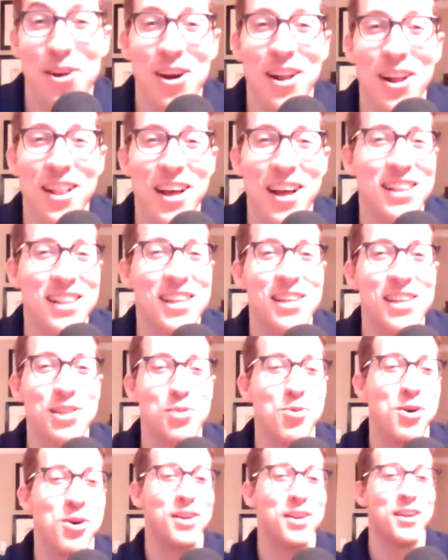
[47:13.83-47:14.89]
You're gonna like
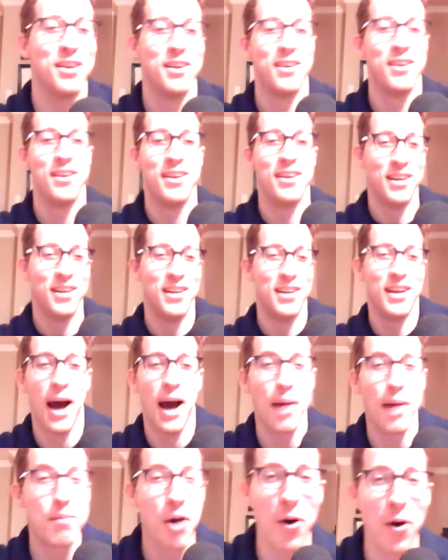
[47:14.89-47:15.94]
this one. I'm